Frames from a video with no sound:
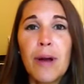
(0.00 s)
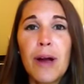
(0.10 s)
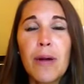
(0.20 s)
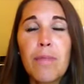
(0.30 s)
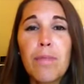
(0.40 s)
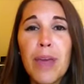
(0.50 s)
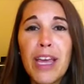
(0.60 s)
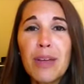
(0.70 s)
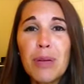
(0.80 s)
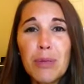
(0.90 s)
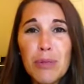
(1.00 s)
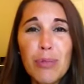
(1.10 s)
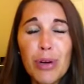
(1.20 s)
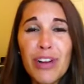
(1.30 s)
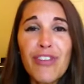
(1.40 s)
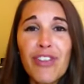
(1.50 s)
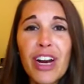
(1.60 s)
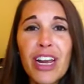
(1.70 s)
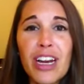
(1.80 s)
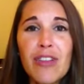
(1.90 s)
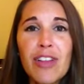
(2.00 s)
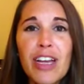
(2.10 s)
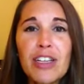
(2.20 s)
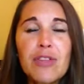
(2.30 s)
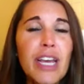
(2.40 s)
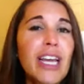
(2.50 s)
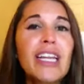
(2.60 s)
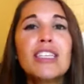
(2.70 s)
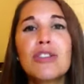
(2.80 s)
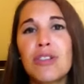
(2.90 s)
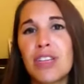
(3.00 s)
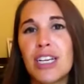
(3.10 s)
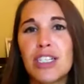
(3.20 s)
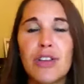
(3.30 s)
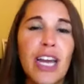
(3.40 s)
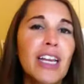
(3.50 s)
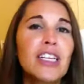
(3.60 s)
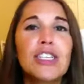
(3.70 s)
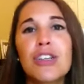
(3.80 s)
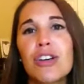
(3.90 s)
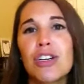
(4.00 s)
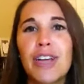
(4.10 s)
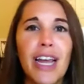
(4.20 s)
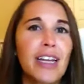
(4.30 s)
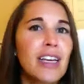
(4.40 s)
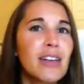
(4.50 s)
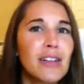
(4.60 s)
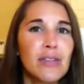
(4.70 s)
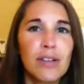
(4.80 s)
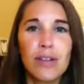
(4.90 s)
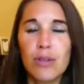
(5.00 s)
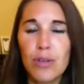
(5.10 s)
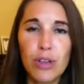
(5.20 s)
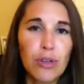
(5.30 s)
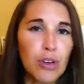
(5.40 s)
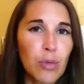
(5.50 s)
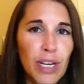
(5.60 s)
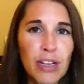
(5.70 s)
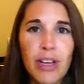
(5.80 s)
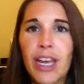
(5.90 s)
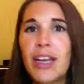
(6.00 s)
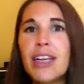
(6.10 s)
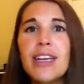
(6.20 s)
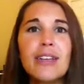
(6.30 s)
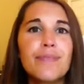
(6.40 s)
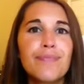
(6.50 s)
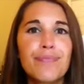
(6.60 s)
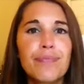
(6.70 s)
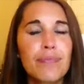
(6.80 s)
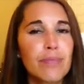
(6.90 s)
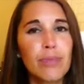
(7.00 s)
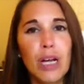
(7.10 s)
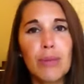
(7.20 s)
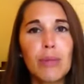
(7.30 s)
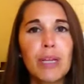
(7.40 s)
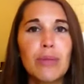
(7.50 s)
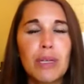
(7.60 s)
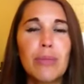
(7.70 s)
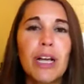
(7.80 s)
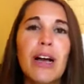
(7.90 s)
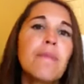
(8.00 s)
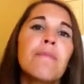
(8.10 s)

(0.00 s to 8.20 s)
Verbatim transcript: um, make people pretty afraid of like, you can't eat certain things, you can't eat sugar, you can't eat gluten or wheat, you can't eat blah, blah, blah, blah, blah.